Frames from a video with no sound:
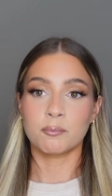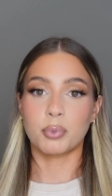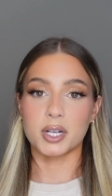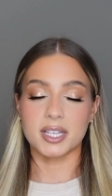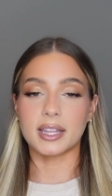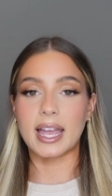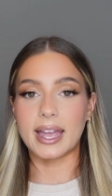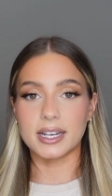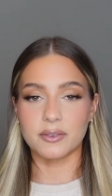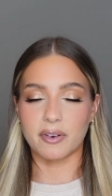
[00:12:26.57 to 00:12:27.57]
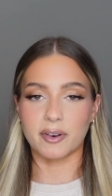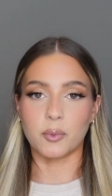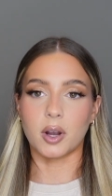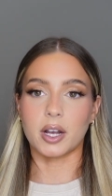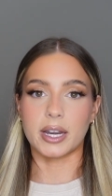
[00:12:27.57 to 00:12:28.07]
put us on the end of
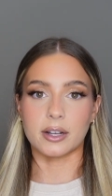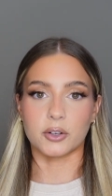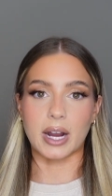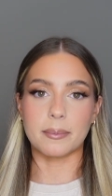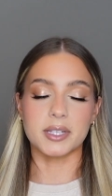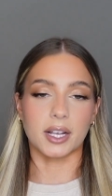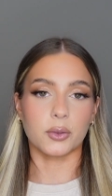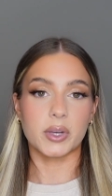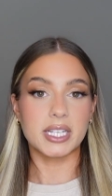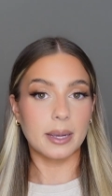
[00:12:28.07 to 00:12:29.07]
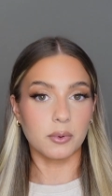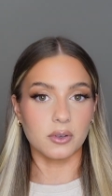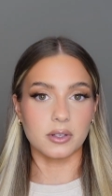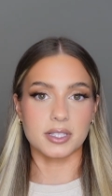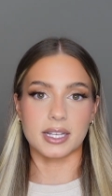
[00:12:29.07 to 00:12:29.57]
everyone and grabbed like three
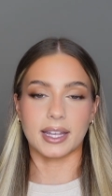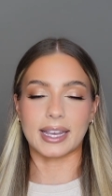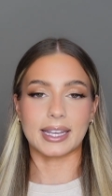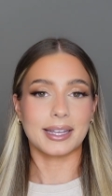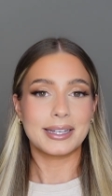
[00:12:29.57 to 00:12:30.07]
tables and like